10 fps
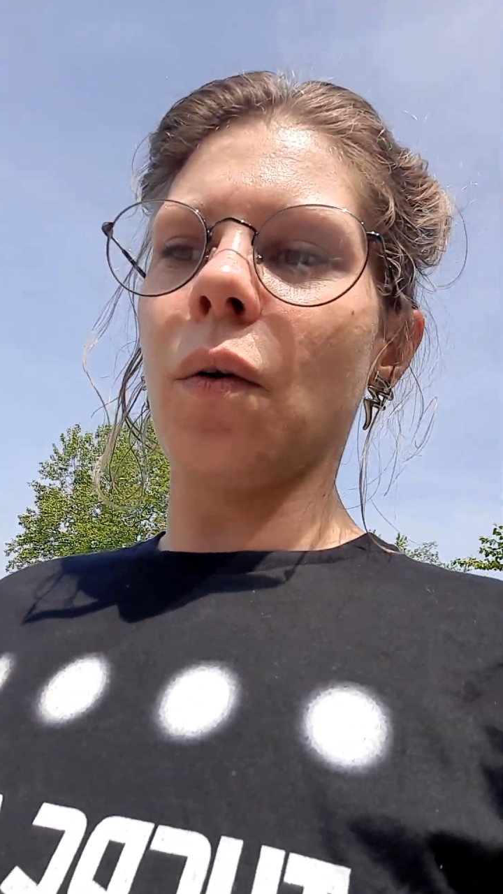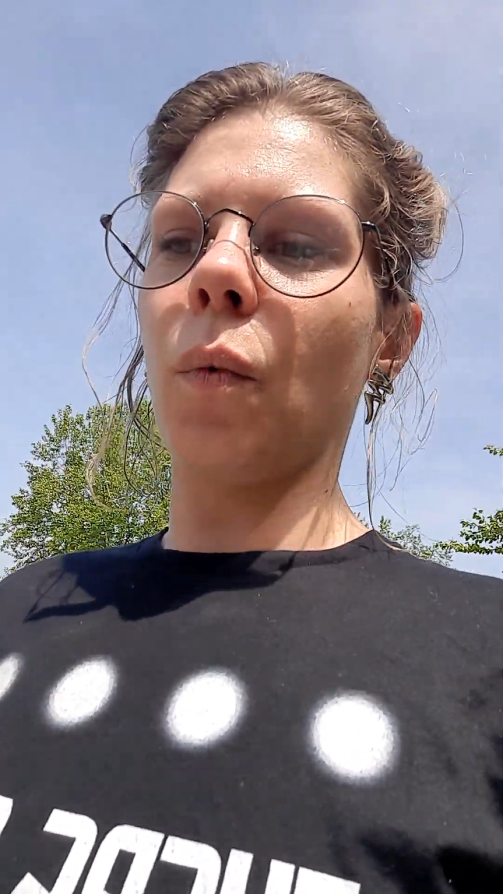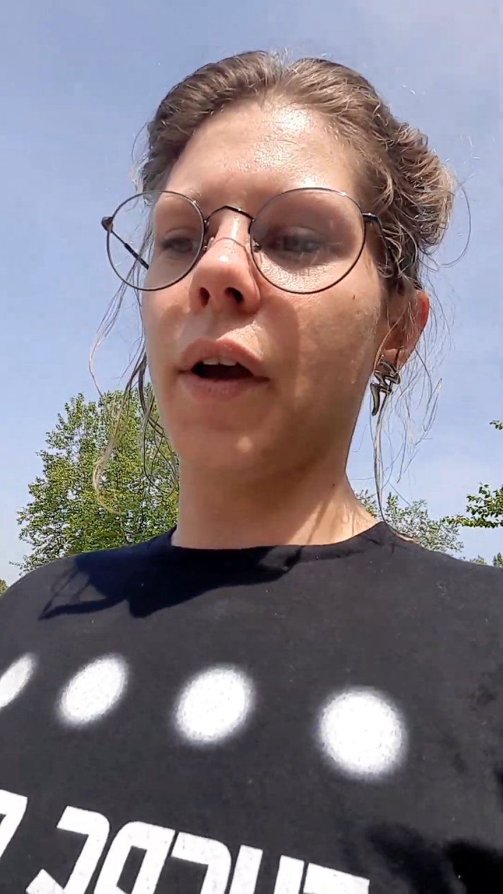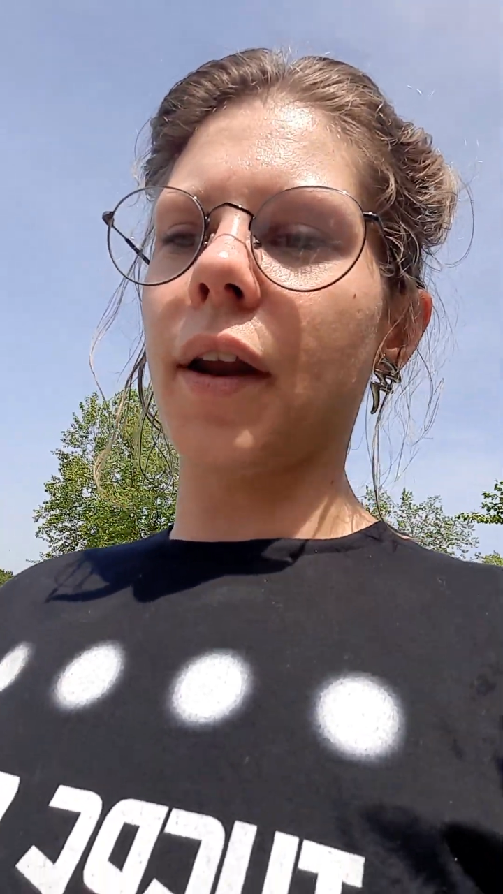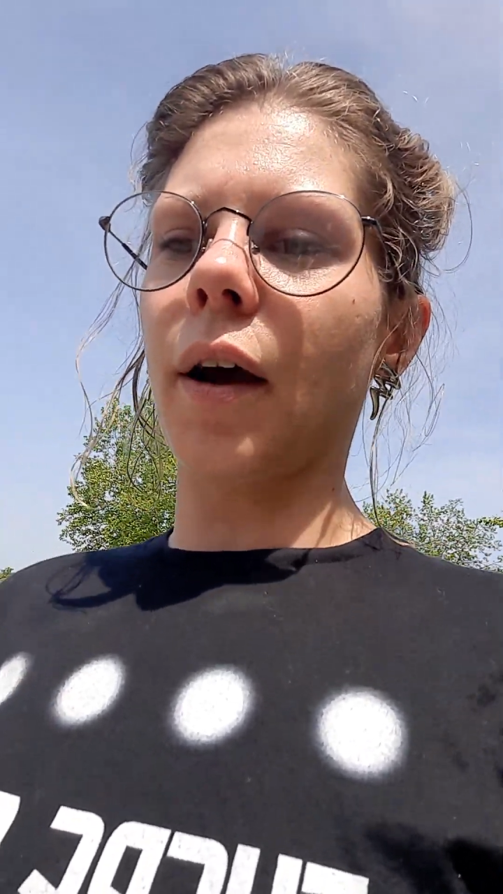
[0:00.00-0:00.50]

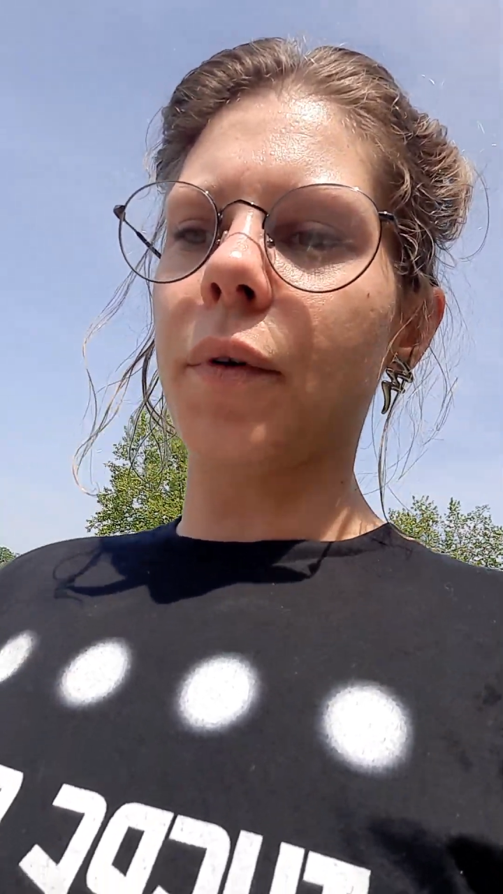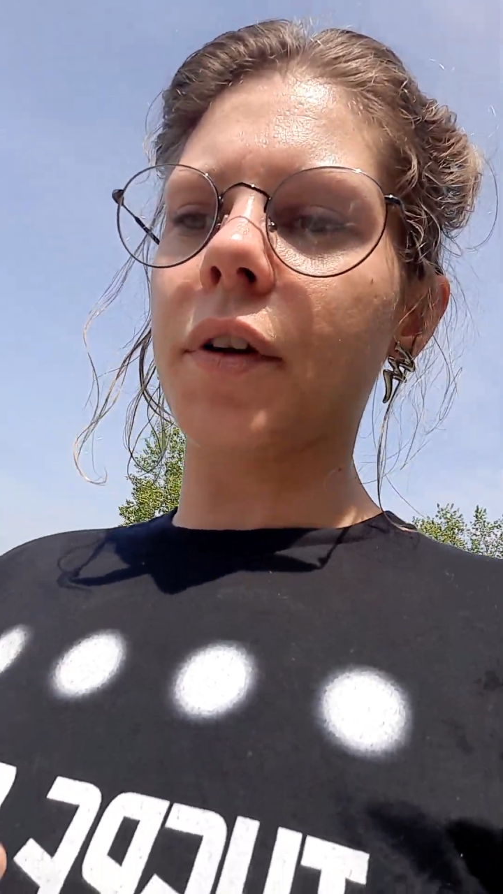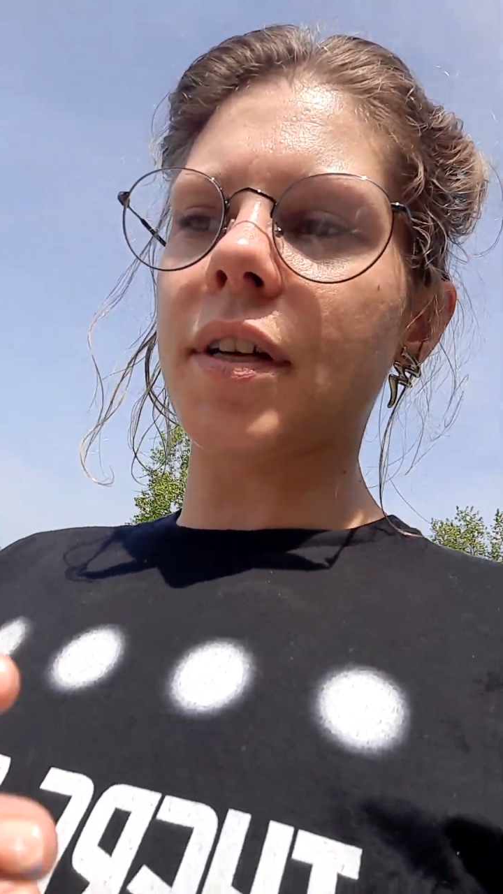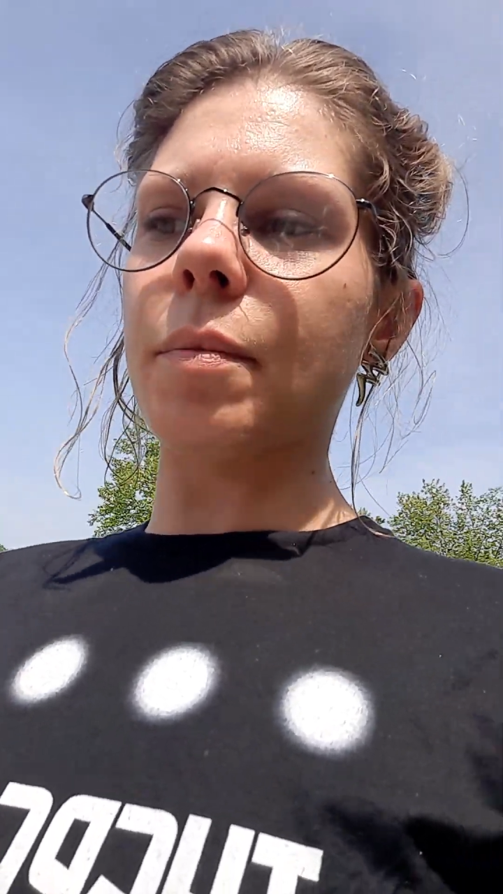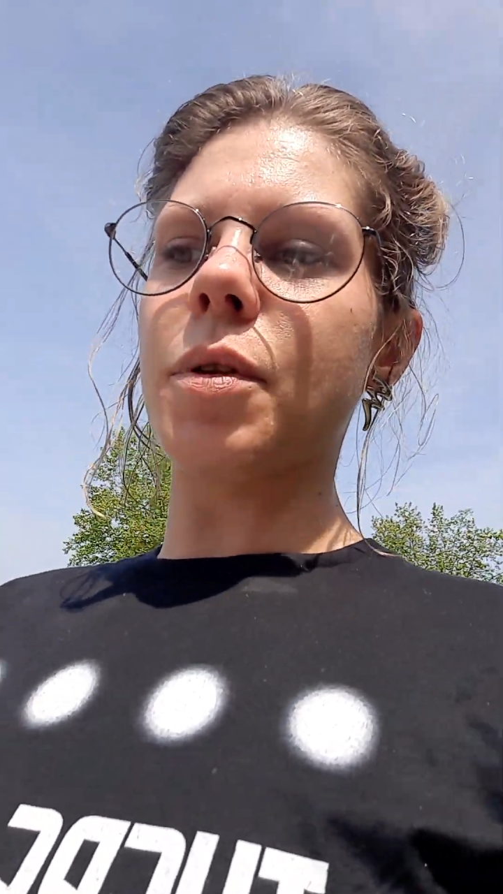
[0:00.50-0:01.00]
when I would
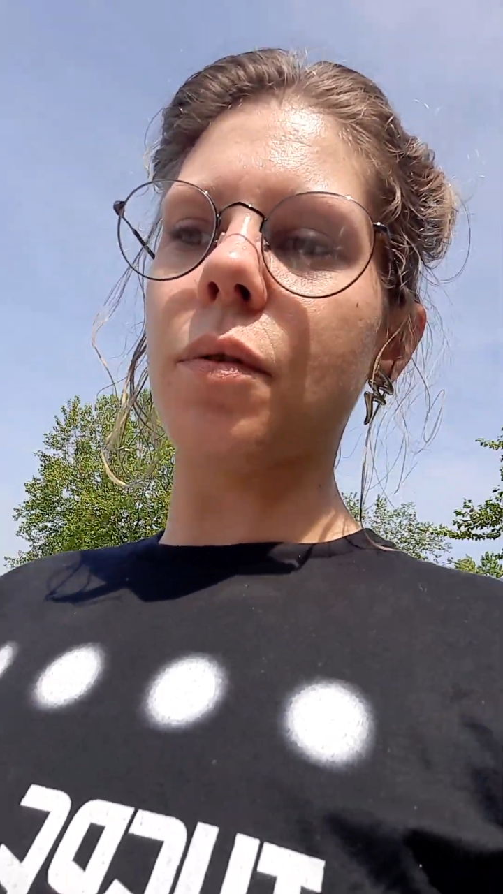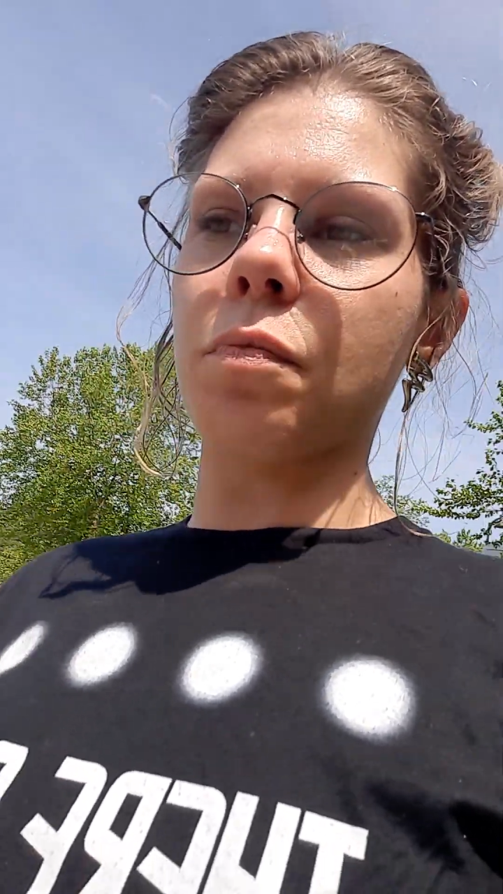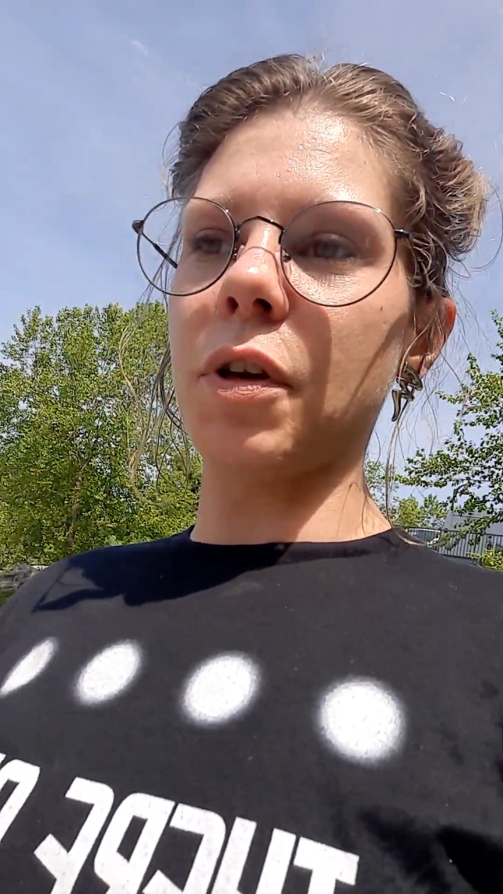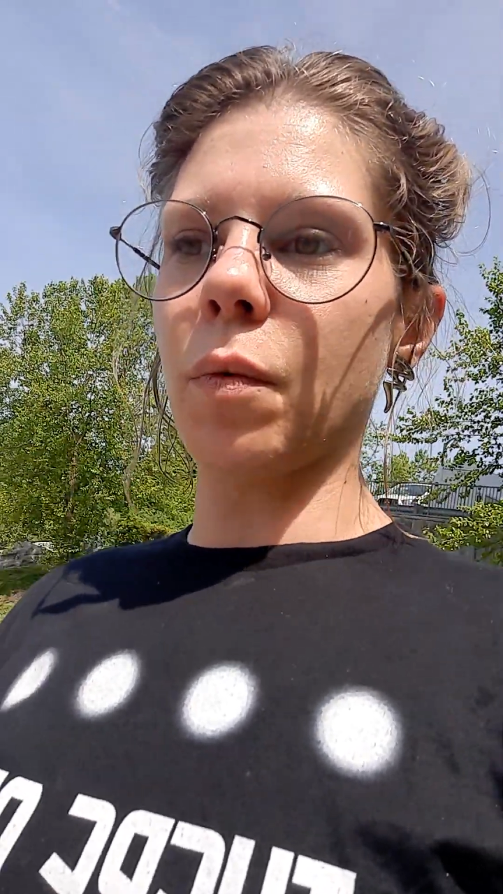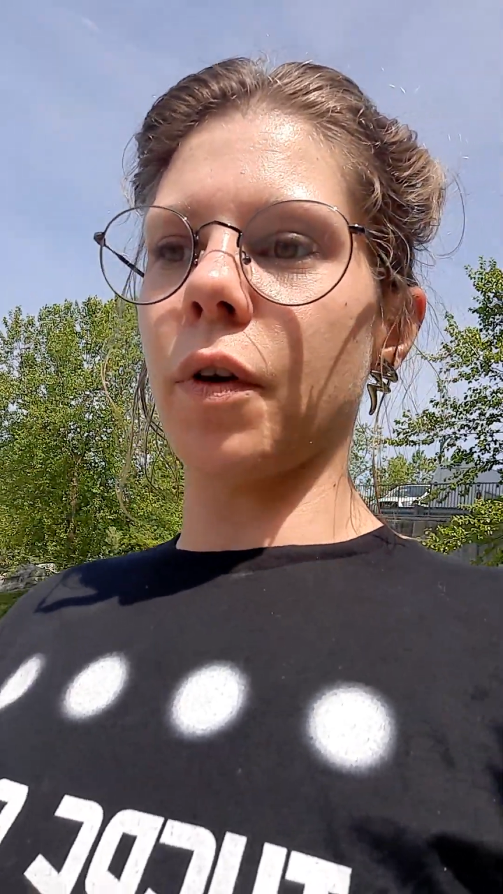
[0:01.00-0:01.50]
attempt to speak